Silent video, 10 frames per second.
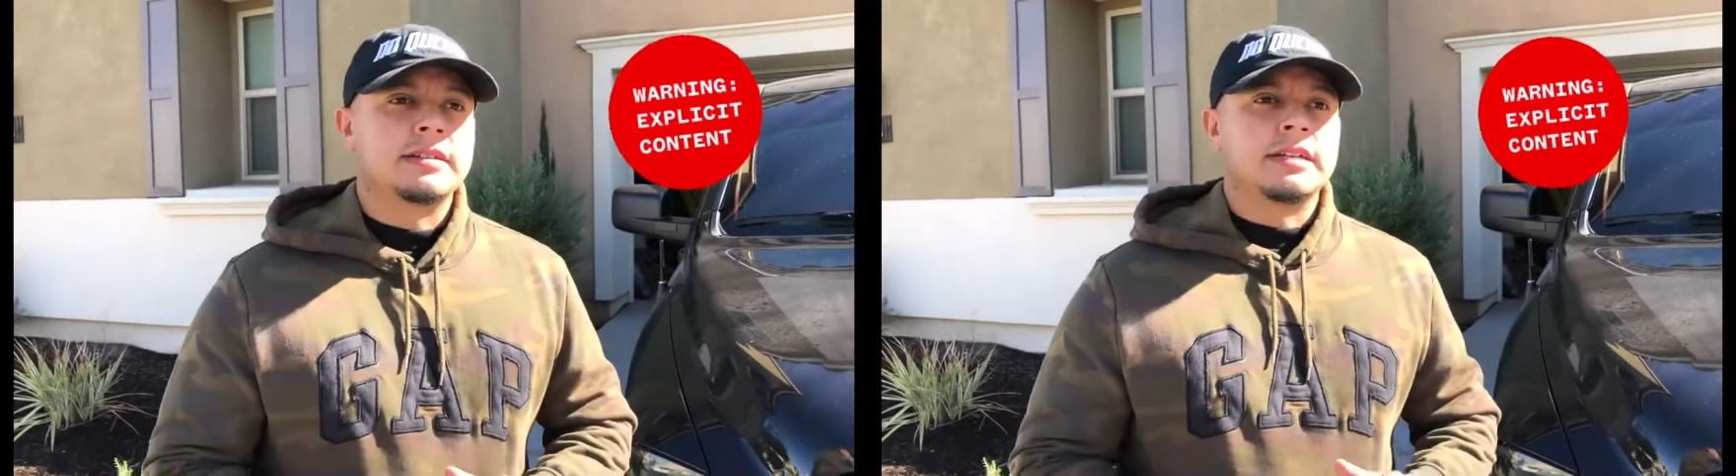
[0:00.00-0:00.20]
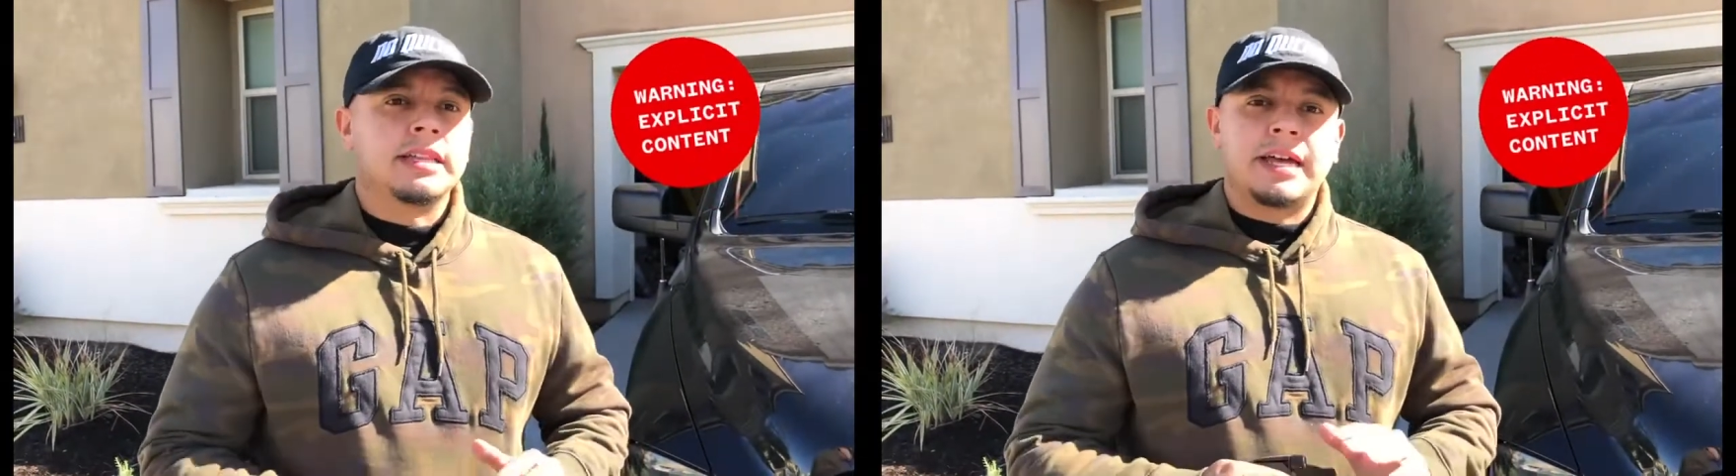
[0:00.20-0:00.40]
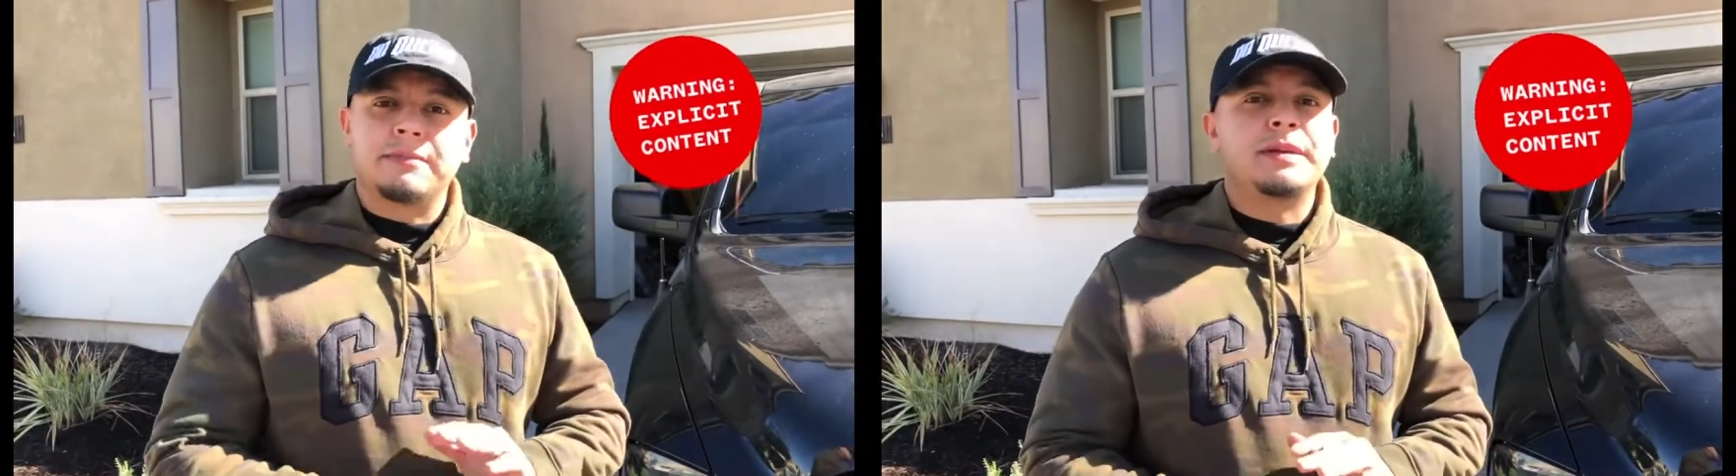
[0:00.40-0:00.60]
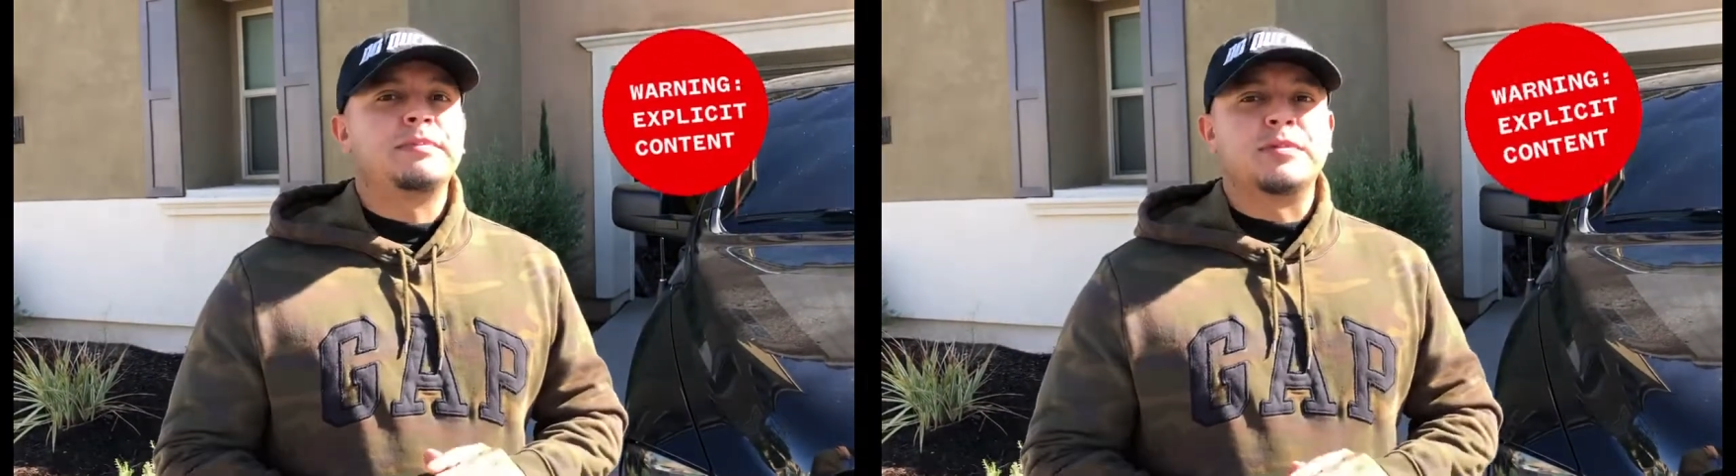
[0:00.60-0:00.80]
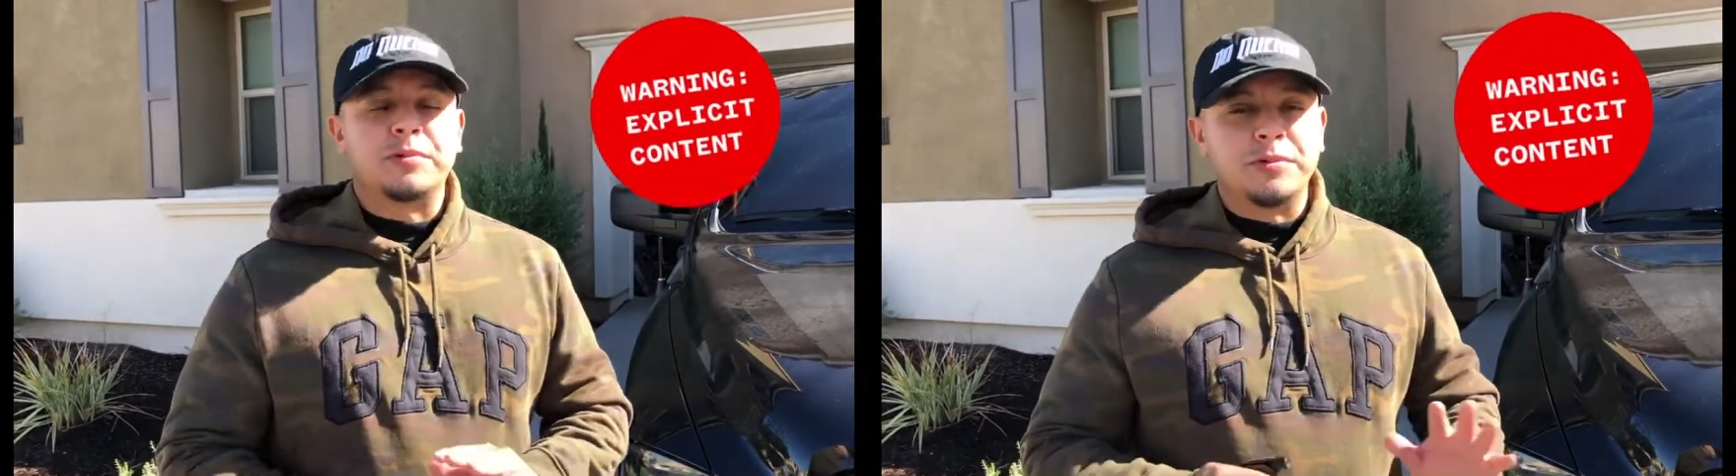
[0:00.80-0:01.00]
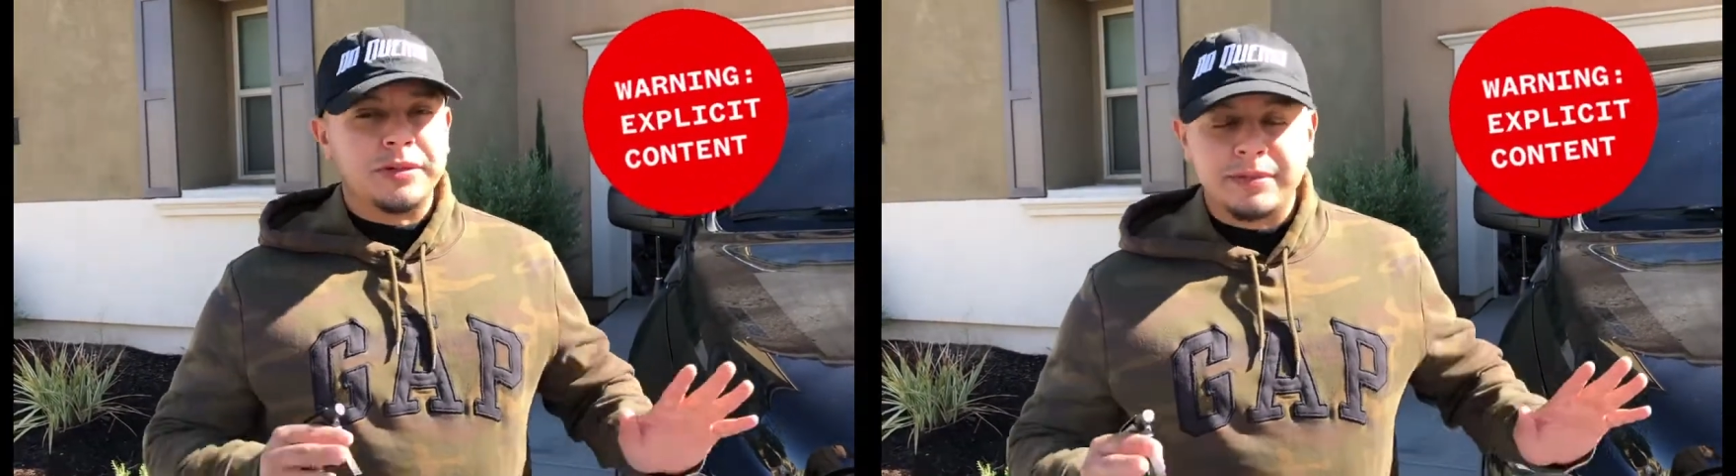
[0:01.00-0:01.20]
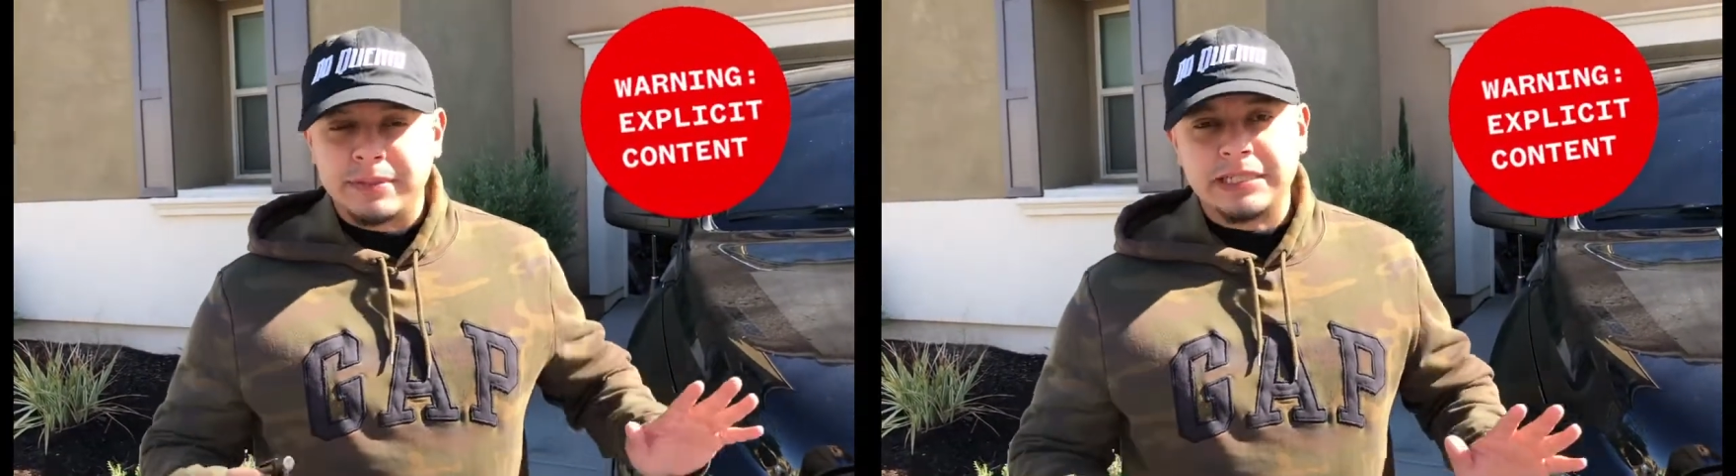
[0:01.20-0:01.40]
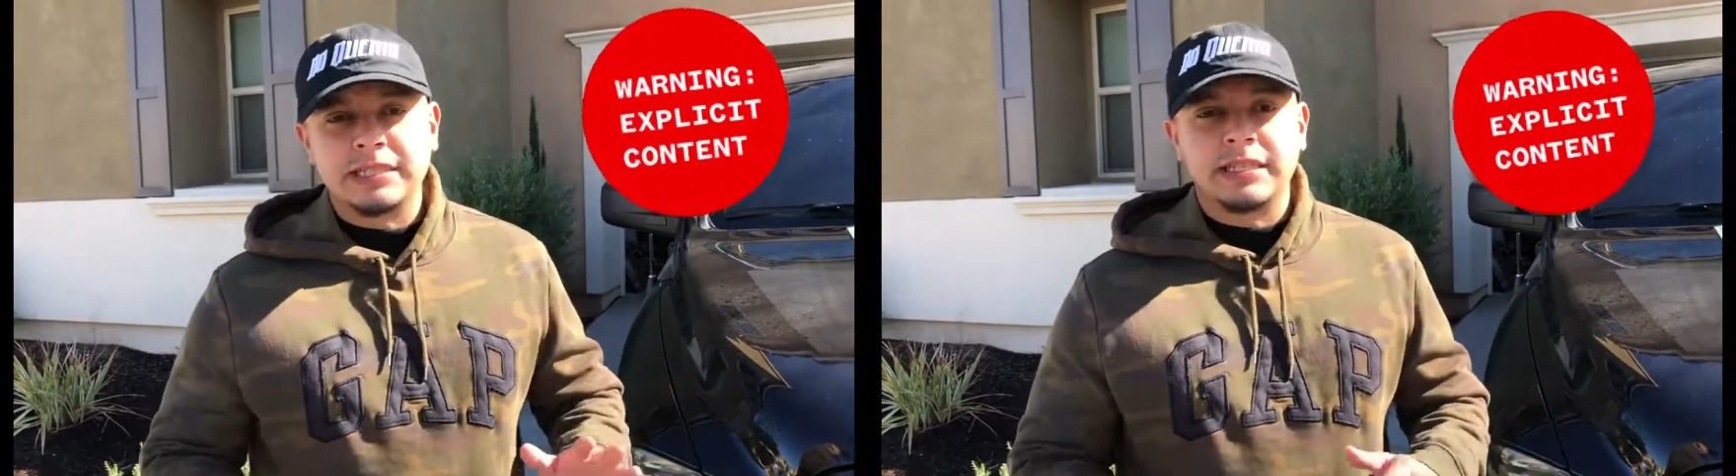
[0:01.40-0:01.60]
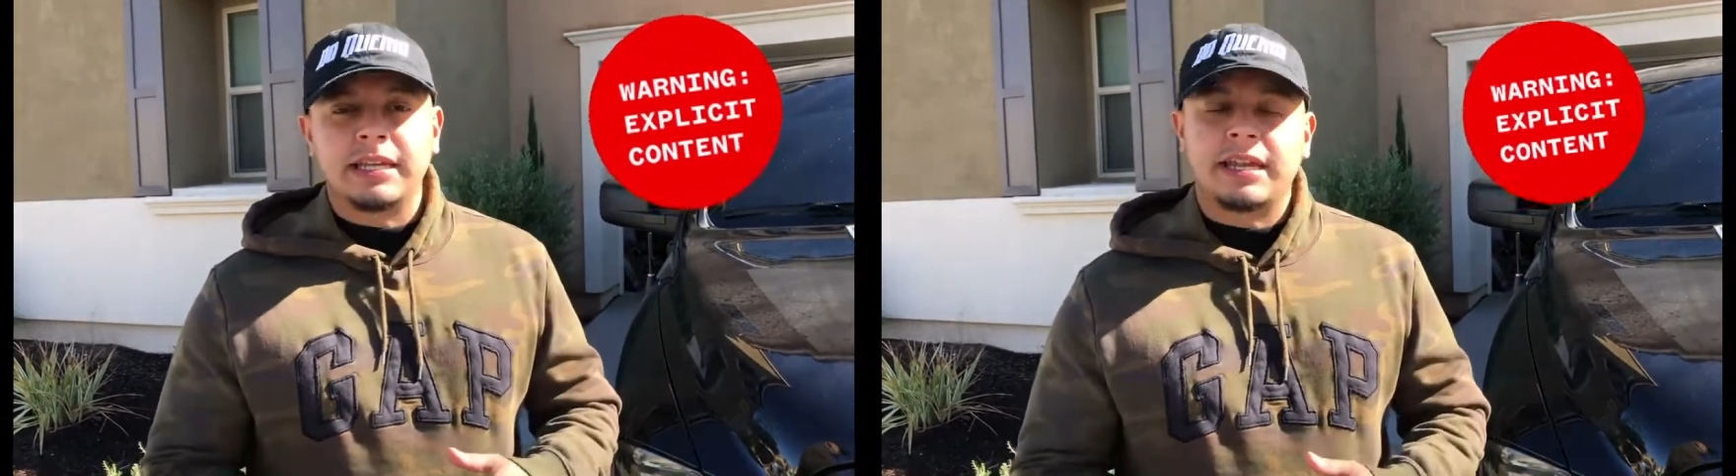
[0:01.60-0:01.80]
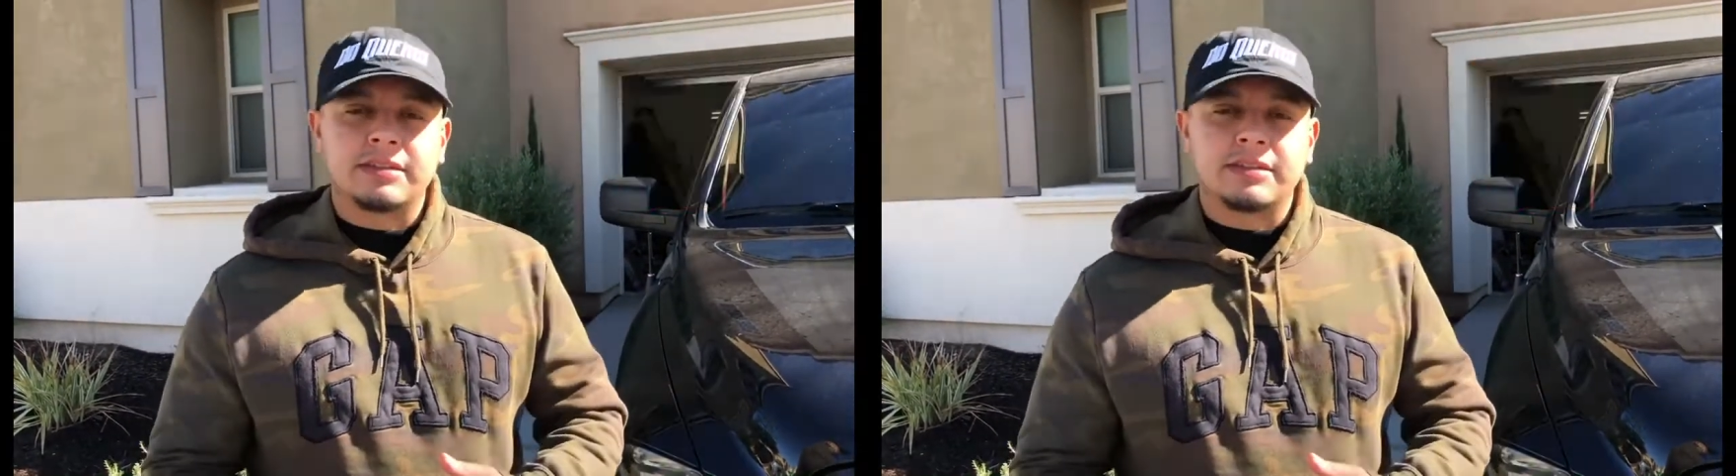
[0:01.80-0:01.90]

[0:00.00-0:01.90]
A lot of people ruin a bunch of decals.